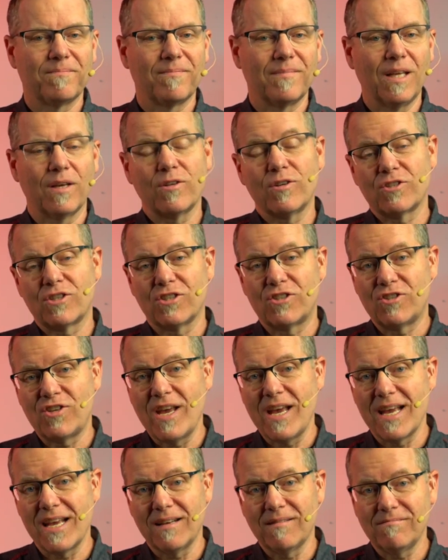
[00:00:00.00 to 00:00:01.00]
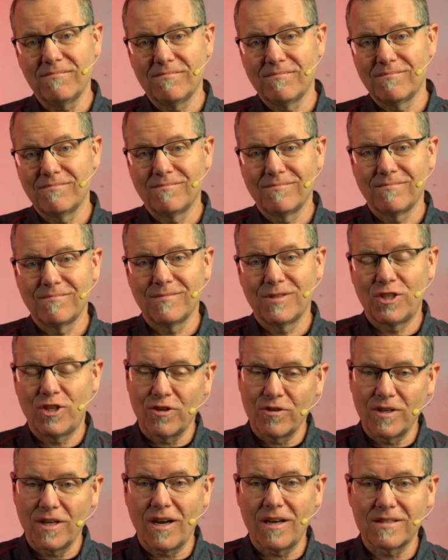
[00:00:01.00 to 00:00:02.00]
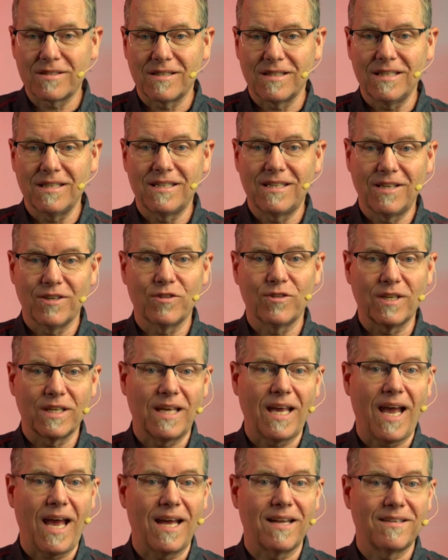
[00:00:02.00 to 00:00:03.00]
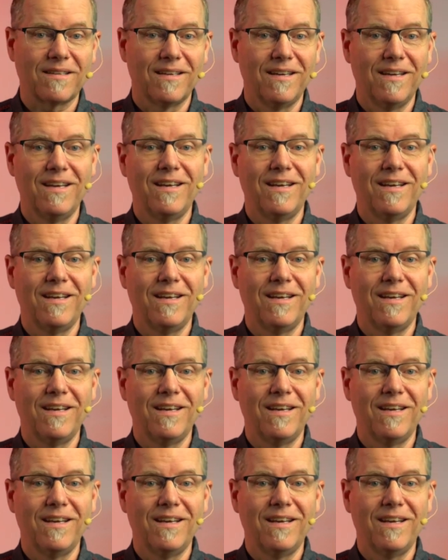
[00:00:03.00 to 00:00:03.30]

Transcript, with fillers: Now, there's a saying curiosity killed the cat.